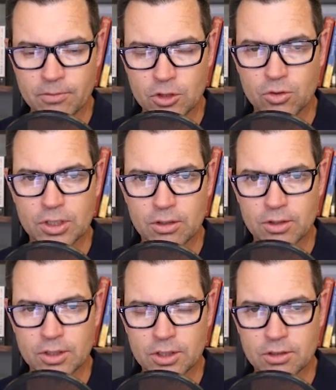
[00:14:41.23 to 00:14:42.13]
using
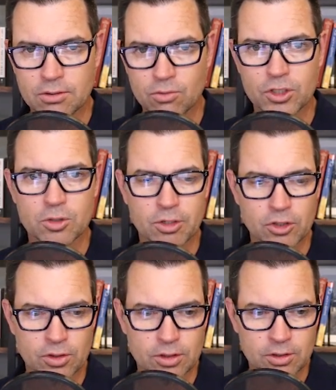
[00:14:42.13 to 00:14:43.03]
this risk
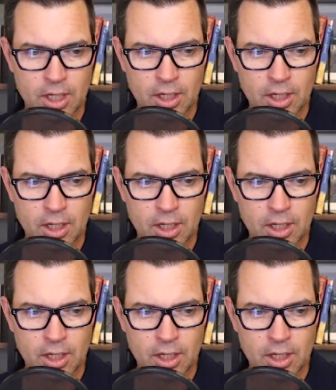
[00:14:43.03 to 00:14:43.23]
matrix.